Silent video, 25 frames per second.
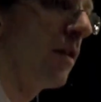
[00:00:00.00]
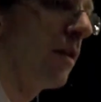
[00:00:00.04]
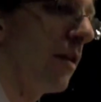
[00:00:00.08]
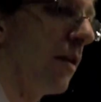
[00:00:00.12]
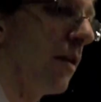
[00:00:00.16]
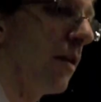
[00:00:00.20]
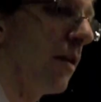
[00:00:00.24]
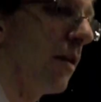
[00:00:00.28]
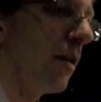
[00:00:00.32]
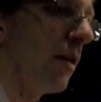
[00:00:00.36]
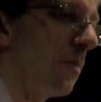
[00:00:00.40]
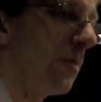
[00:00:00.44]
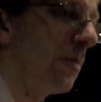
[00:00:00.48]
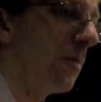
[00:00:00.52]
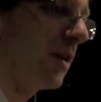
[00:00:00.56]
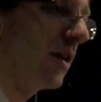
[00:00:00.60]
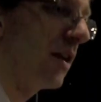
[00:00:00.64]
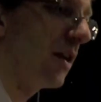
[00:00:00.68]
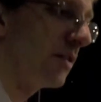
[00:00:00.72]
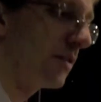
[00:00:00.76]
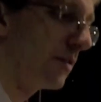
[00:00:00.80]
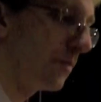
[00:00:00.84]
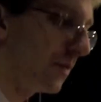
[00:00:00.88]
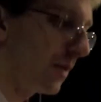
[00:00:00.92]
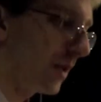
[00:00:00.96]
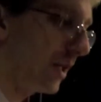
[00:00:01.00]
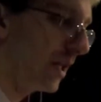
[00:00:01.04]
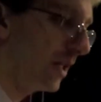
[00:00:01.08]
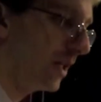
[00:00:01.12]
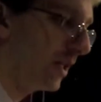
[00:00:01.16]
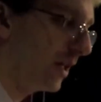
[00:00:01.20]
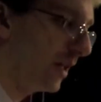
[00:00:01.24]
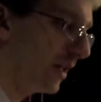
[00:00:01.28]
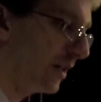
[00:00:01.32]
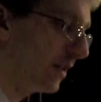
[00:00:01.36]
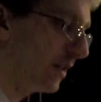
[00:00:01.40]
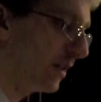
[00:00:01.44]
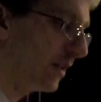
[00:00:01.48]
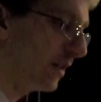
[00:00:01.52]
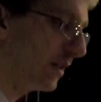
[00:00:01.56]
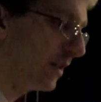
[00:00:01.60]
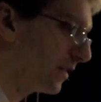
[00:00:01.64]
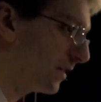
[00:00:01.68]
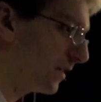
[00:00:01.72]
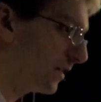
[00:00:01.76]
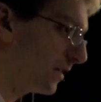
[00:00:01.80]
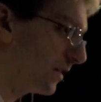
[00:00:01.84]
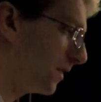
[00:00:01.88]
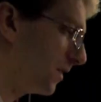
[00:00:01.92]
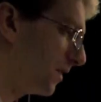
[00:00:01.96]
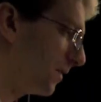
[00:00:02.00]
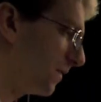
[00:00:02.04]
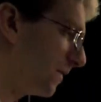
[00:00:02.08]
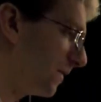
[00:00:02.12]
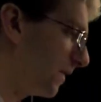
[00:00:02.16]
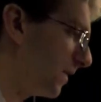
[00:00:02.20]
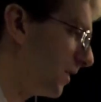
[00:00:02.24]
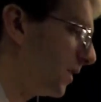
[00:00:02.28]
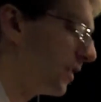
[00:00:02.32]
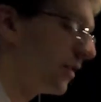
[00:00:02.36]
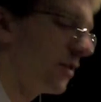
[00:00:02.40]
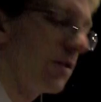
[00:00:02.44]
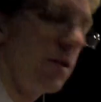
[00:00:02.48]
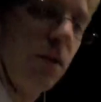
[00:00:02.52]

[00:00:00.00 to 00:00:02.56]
but it has a really nice finish